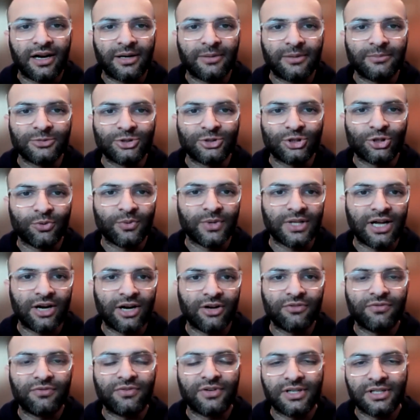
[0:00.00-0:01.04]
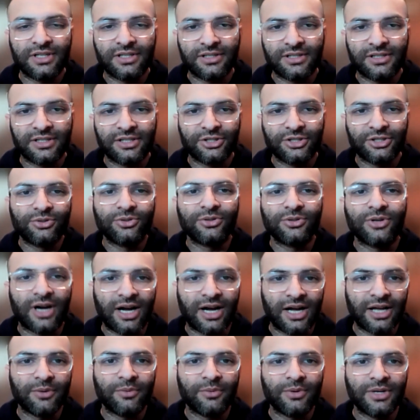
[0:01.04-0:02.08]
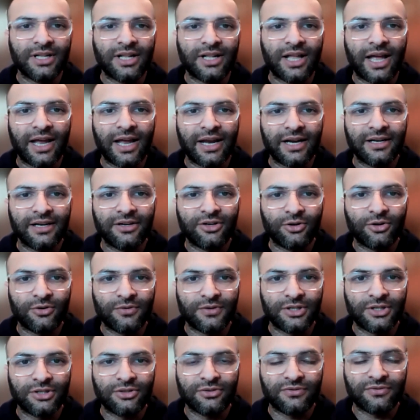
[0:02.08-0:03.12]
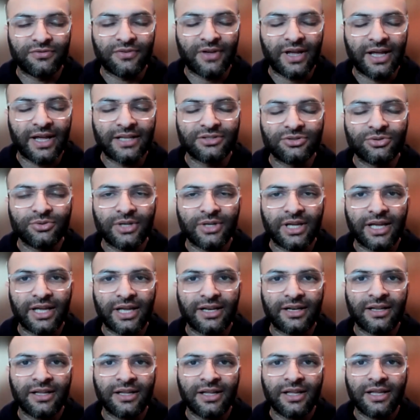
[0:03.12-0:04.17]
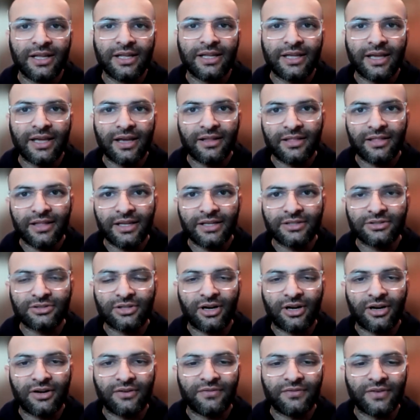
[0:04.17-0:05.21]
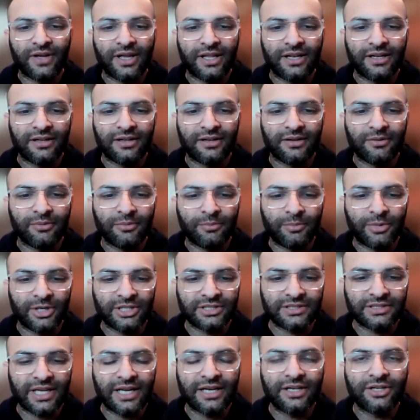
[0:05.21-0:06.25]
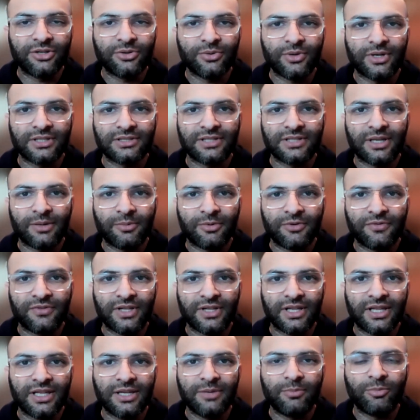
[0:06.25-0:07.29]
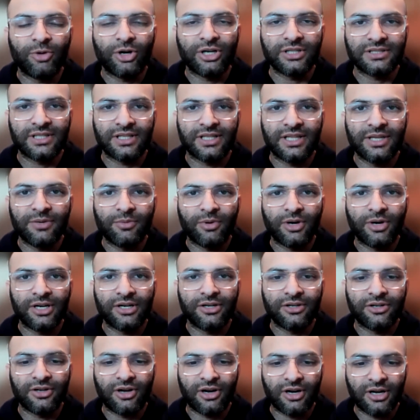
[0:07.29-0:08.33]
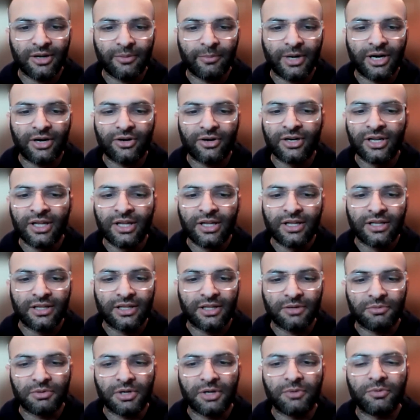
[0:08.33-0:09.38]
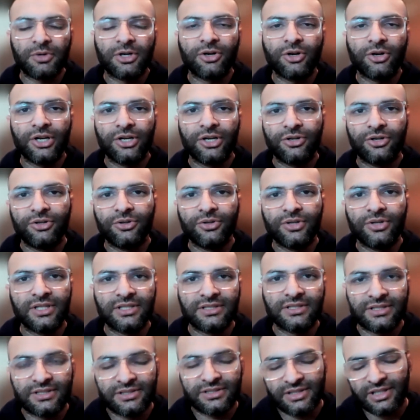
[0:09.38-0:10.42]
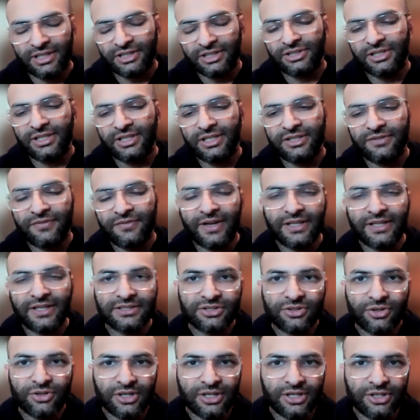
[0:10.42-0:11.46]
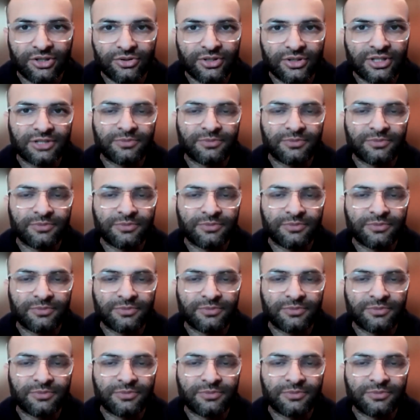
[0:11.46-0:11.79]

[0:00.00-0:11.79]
So without further ado, I will hand it over to Faiz, who can kick things off and present to us some of the key points that he wanted to talk about. The way we're going to do this discussion is Faiz is going to do his